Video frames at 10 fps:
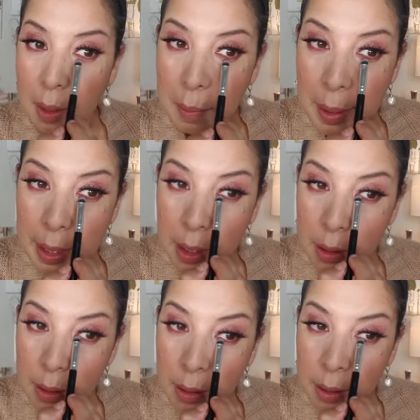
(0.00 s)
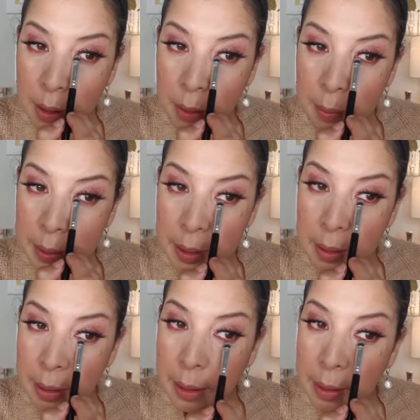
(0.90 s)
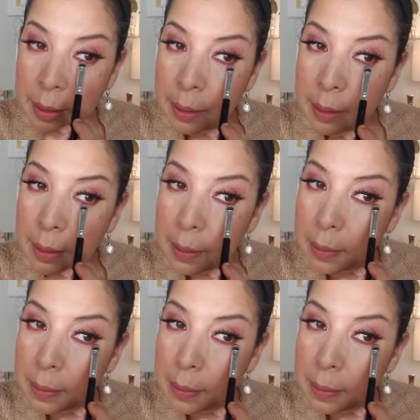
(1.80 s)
make it a little bit darker.